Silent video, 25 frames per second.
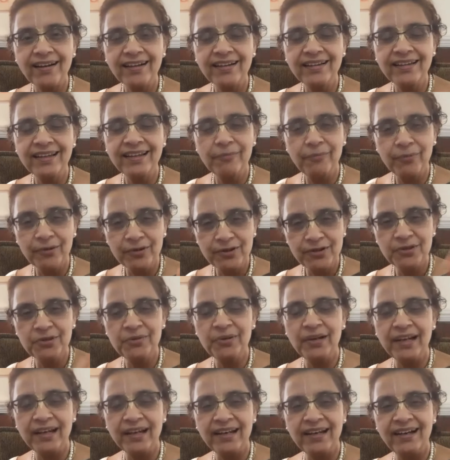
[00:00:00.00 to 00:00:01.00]
They put you
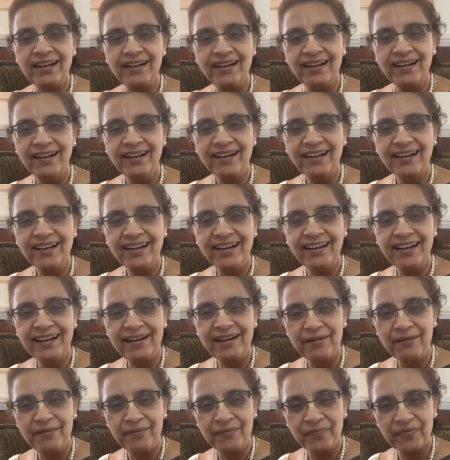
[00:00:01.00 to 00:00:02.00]
in a
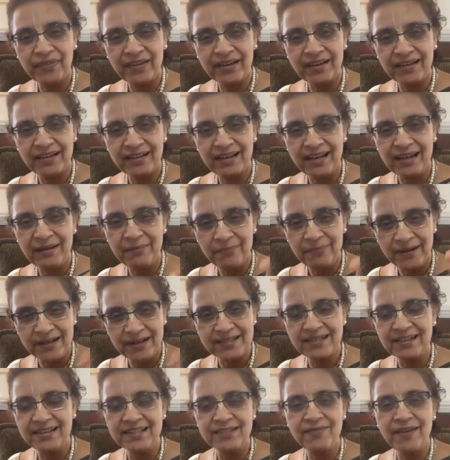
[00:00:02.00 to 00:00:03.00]

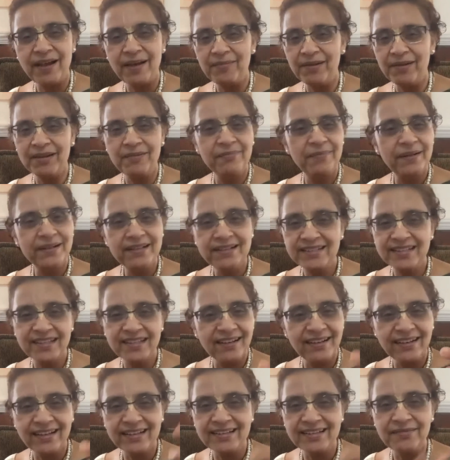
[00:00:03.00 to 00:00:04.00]
impersonalist family, but
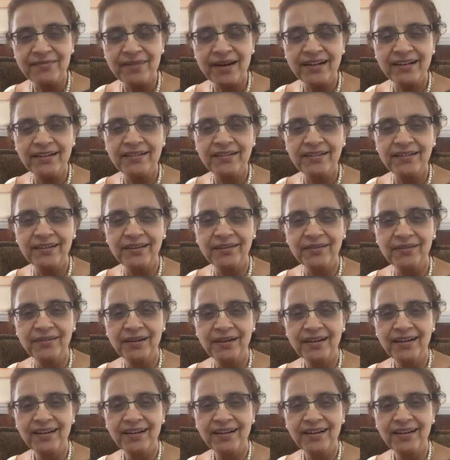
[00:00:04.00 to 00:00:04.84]
still doesn't matter to you.